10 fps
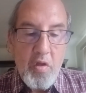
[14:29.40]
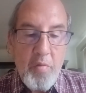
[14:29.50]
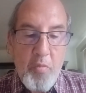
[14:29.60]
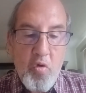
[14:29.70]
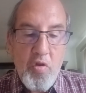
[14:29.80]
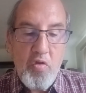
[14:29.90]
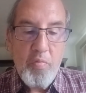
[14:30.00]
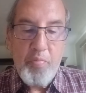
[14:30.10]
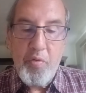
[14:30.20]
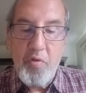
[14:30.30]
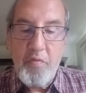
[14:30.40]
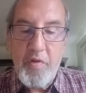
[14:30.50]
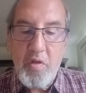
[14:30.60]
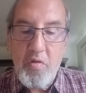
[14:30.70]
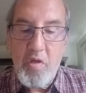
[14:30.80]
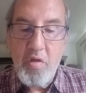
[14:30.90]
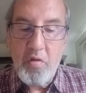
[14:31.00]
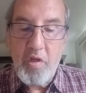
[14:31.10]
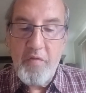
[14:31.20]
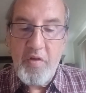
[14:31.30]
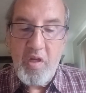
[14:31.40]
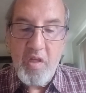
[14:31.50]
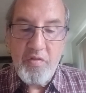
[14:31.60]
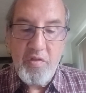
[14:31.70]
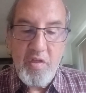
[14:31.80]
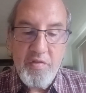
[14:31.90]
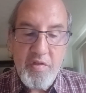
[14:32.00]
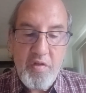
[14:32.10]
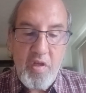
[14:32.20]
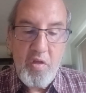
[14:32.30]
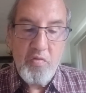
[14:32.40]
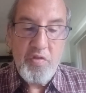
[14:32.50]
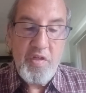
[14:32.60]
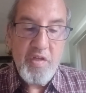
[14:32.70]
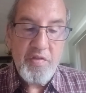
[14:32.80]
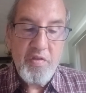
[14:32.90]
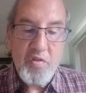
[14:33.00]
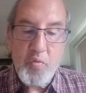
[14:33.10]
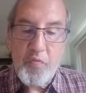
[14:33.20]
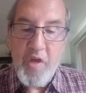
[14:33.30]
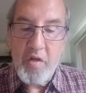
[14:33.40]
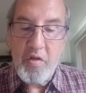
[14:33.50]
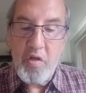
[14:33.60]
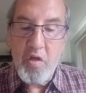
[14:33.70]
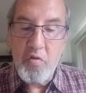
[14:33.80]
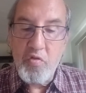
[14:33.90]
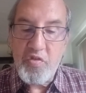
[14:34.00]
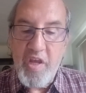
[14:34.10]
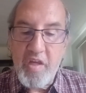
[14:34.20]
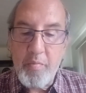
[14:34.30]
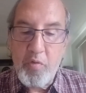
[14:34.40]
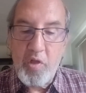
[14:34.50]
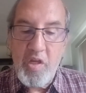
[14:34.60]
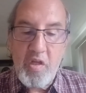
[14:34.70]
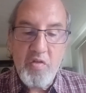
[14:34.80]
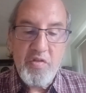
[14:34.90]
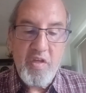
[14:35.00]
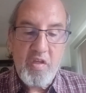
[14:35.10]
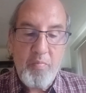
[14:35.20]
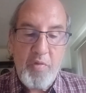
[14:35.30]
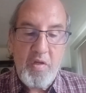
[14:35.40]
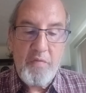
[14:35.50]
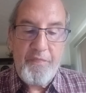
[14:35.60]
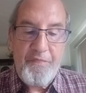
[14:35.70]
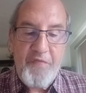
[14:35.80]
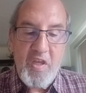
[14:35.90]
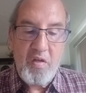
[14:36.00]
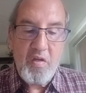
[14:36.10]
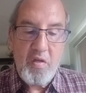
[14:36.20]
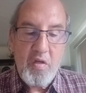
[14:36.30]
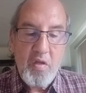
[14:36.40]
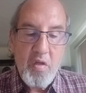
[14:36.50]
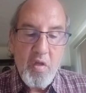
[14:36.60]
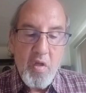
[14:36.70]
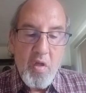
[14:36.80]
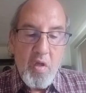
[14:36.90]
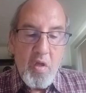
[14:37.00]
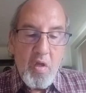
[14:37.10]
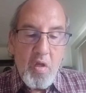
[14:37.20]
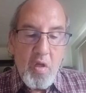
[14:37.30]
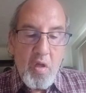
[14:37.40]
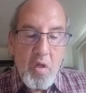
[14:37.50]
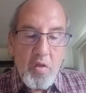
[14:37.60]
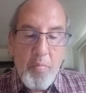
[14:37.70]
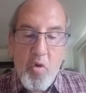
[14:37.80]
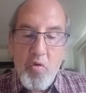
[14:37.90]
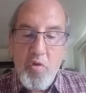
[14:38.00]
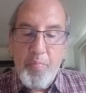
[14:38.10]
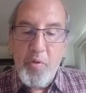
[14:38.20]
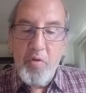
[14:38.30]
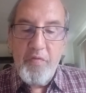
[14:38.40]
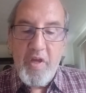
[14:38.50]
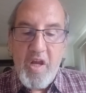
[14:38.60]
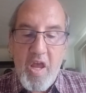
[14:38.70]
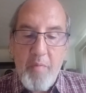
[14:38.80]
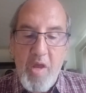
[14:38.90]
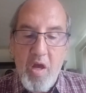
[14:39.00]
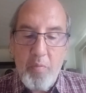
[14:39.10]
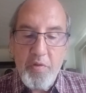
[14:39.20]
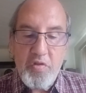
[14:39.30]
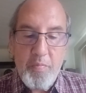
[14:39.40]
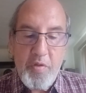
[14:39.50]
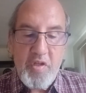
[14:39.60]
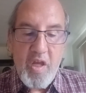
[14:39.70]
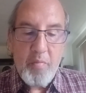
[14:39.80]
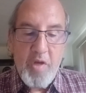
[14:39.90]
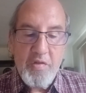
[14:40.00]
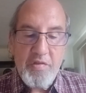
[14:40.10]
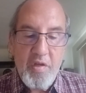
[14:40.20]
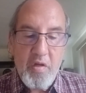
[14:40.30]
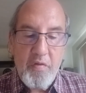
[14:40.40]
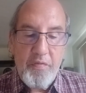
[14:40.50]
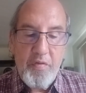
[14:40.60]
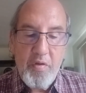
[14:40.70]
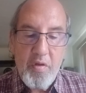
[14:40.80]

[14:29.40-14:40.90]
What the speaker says: The more you can prove that you can kill living entities at a huge distance without any understandable linkage that can be defended, the more you prove that I am helpless to protect myself.